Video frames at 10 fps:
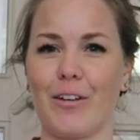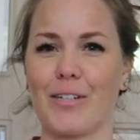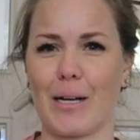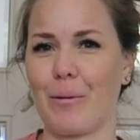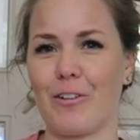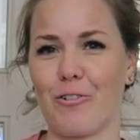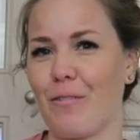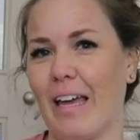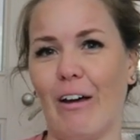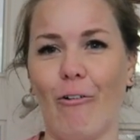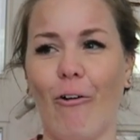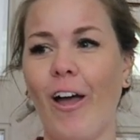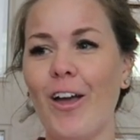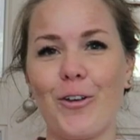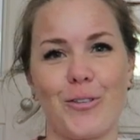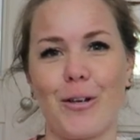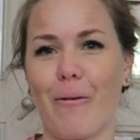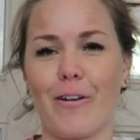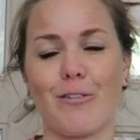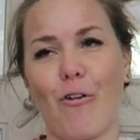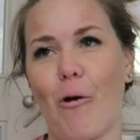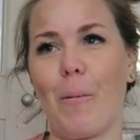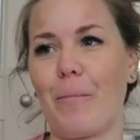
you take a picture of it, or you see where it's from,